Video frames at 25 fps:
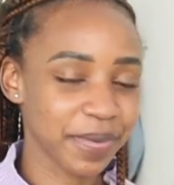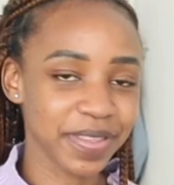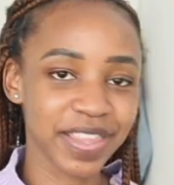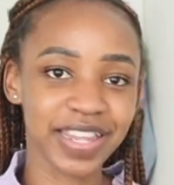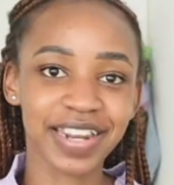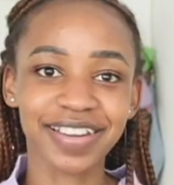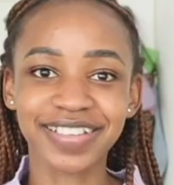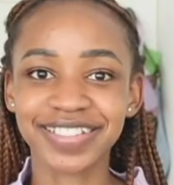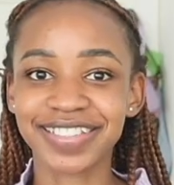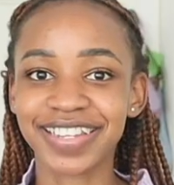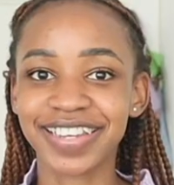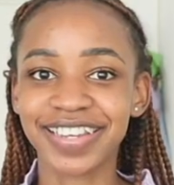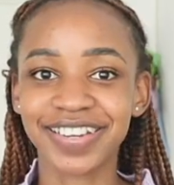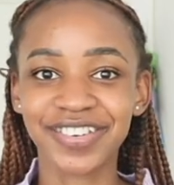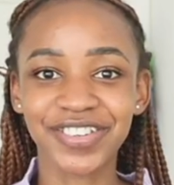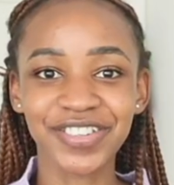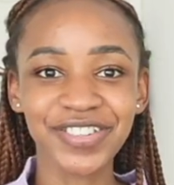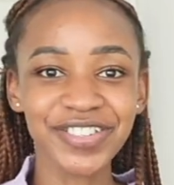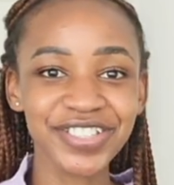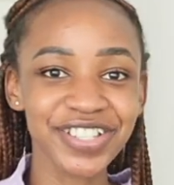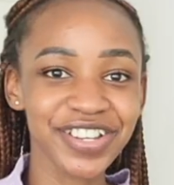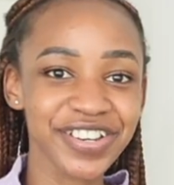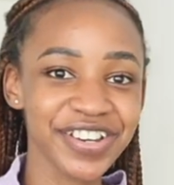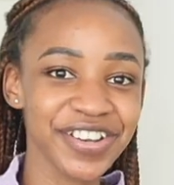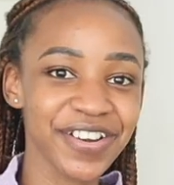But then I was like,
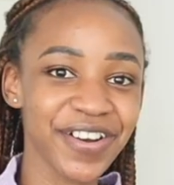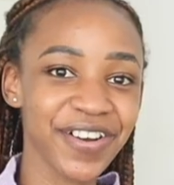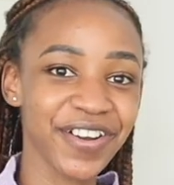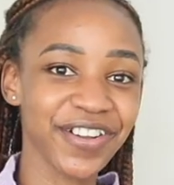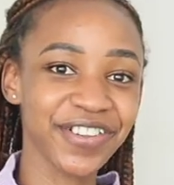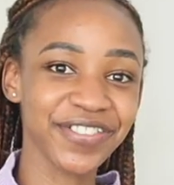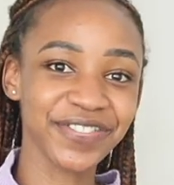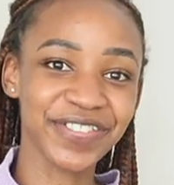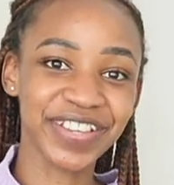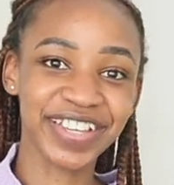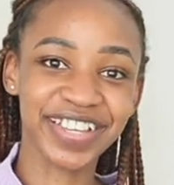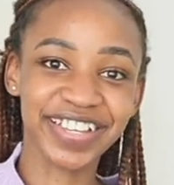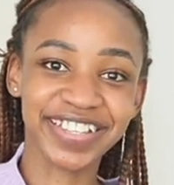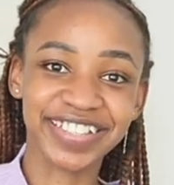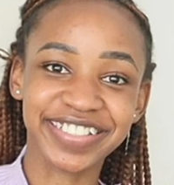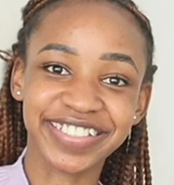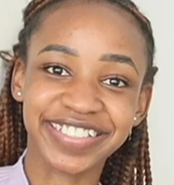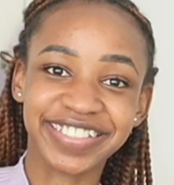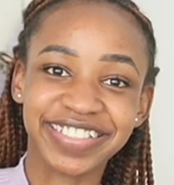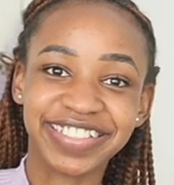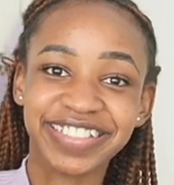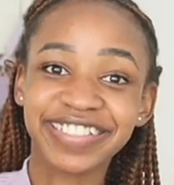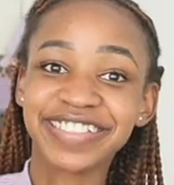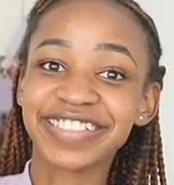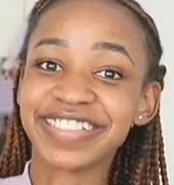grocery haul,
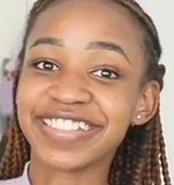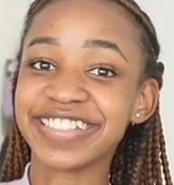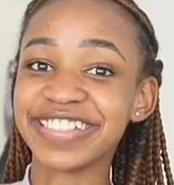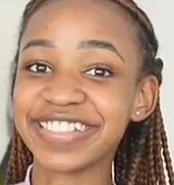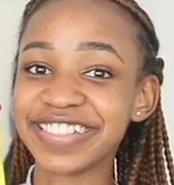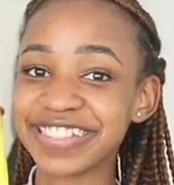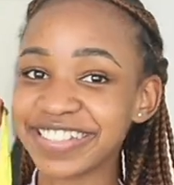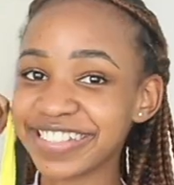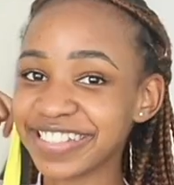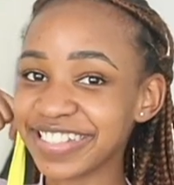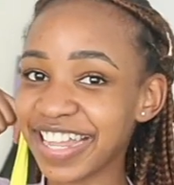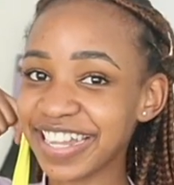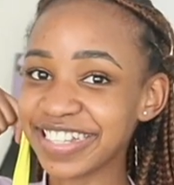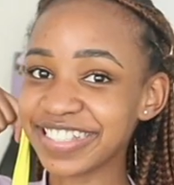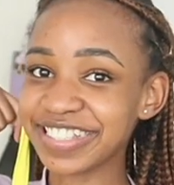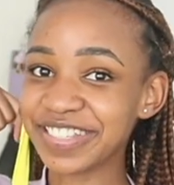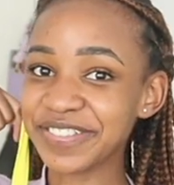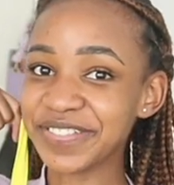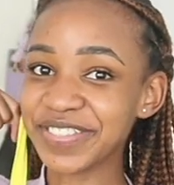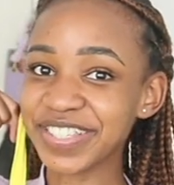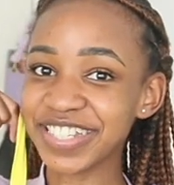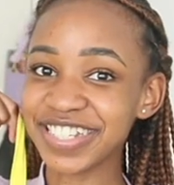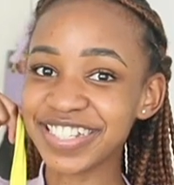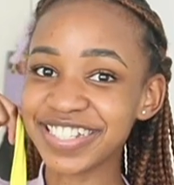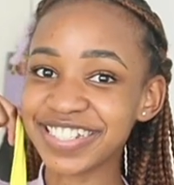because that
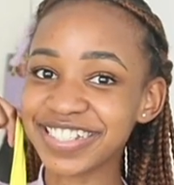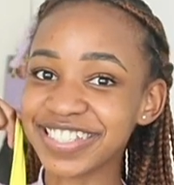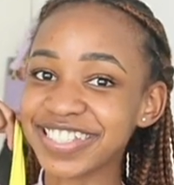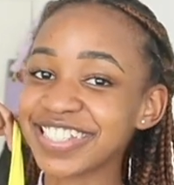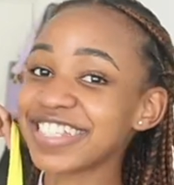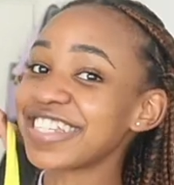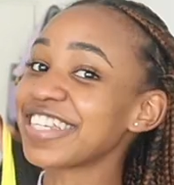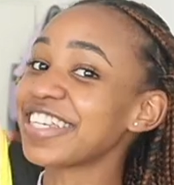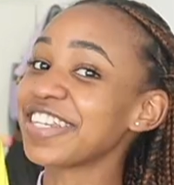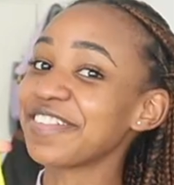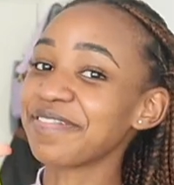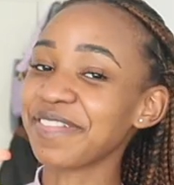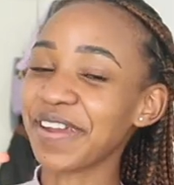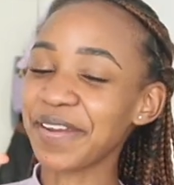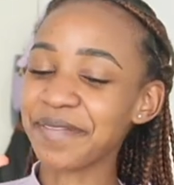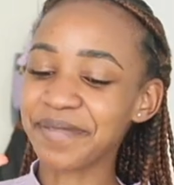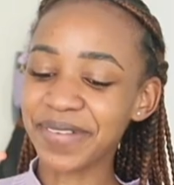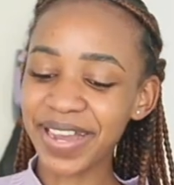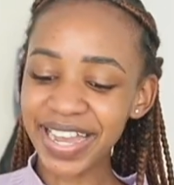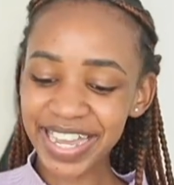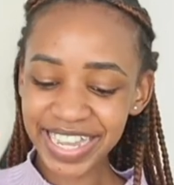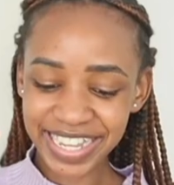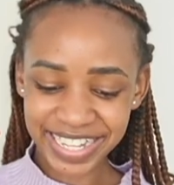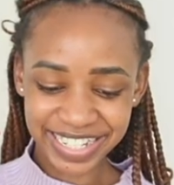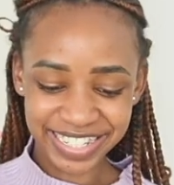seems interesting in my
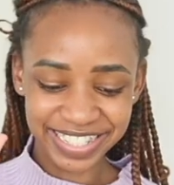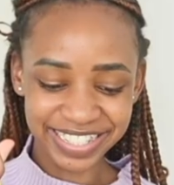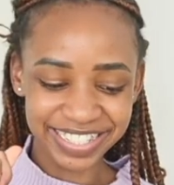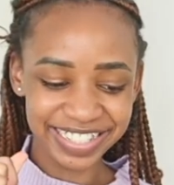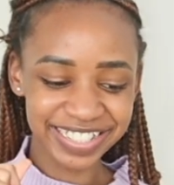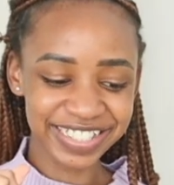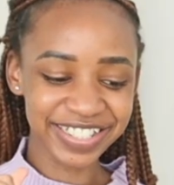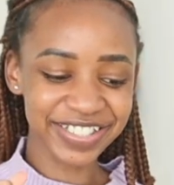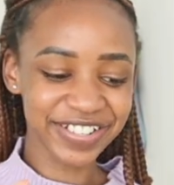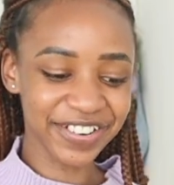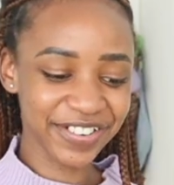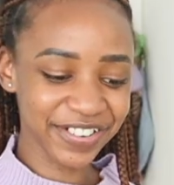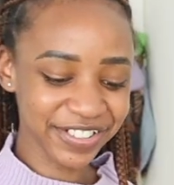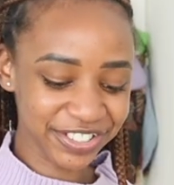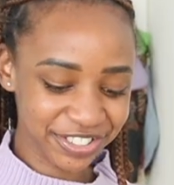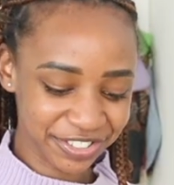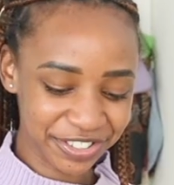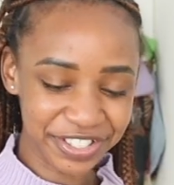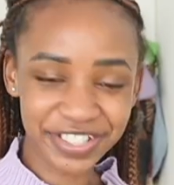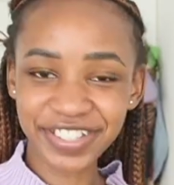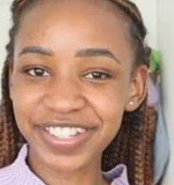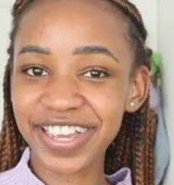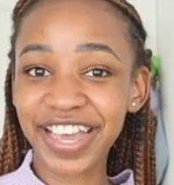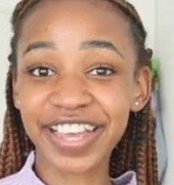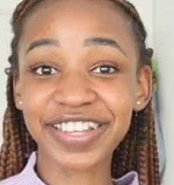mind, you know,
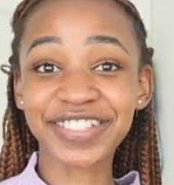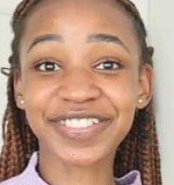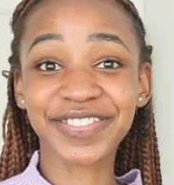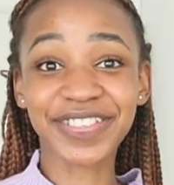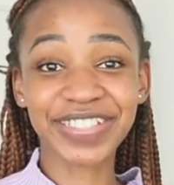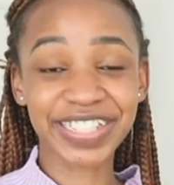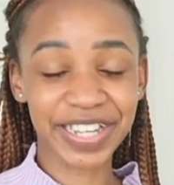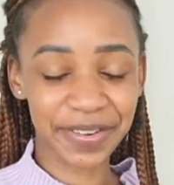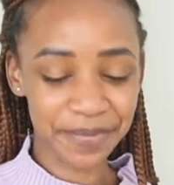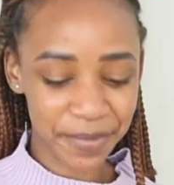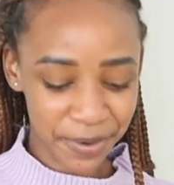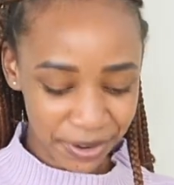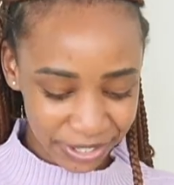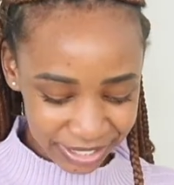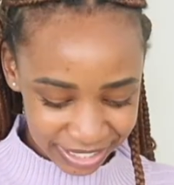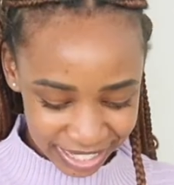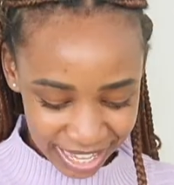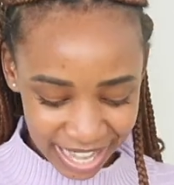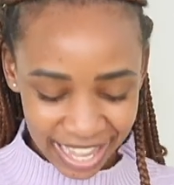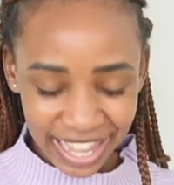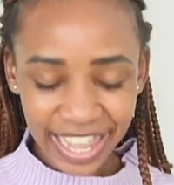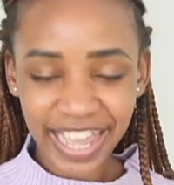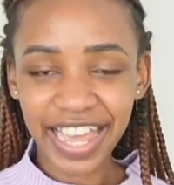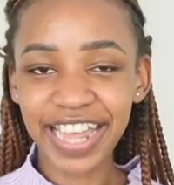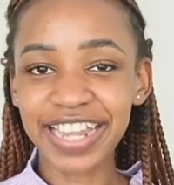showing you guys what I bought
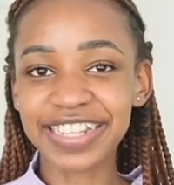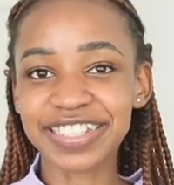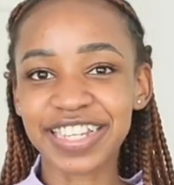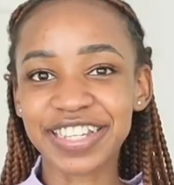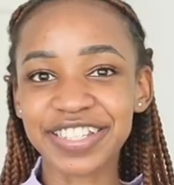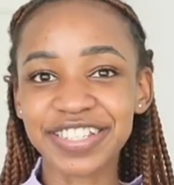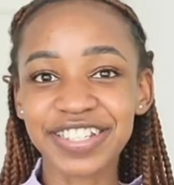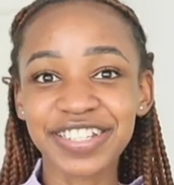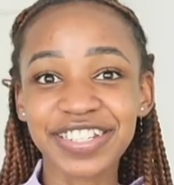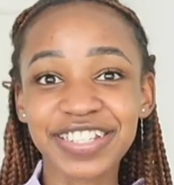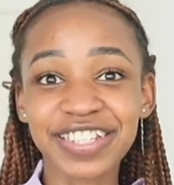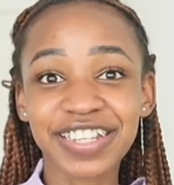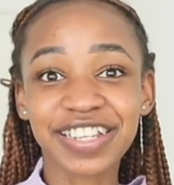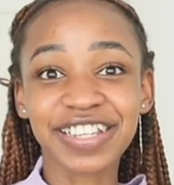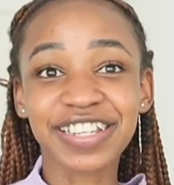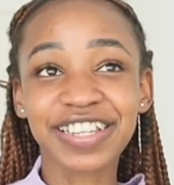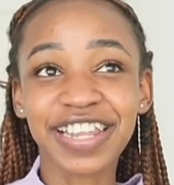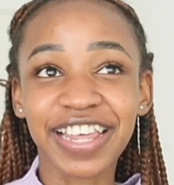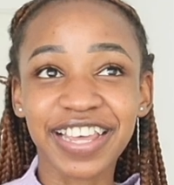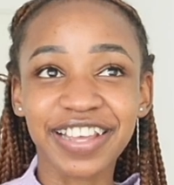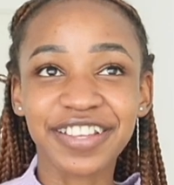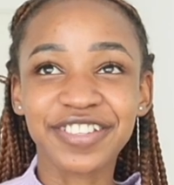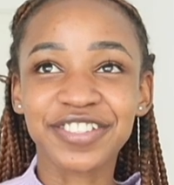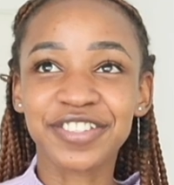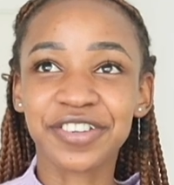and tell you little
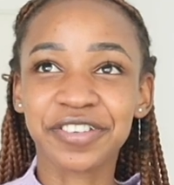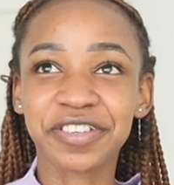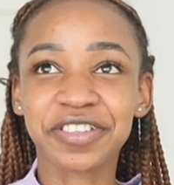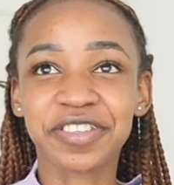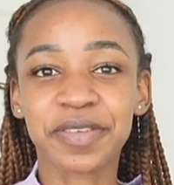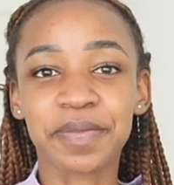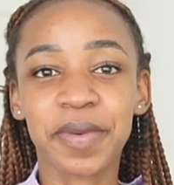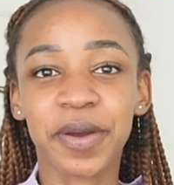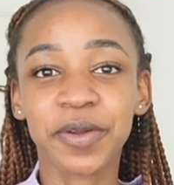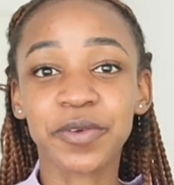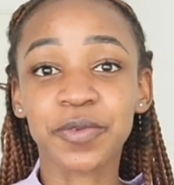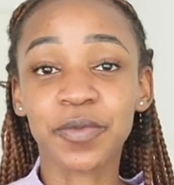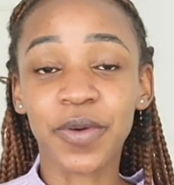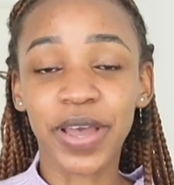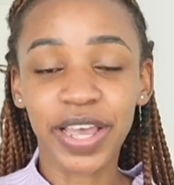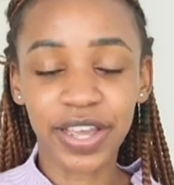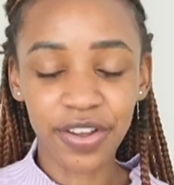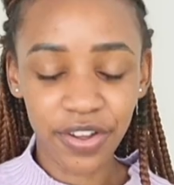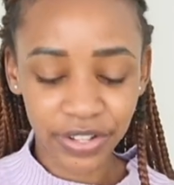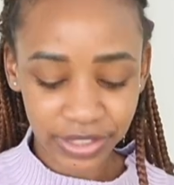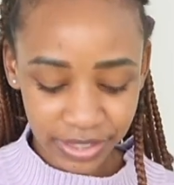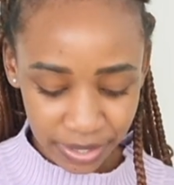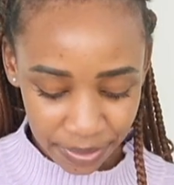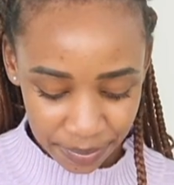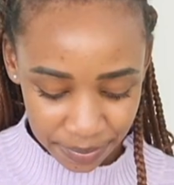like stories about why I
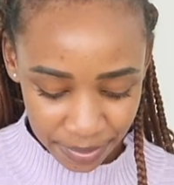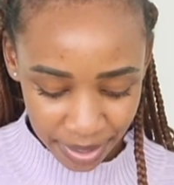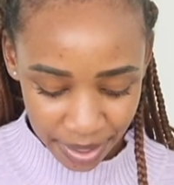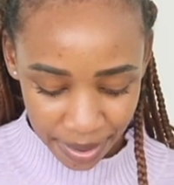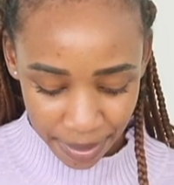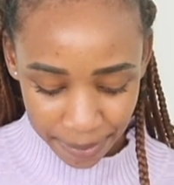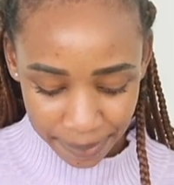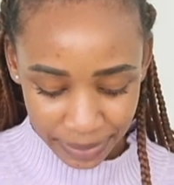got them.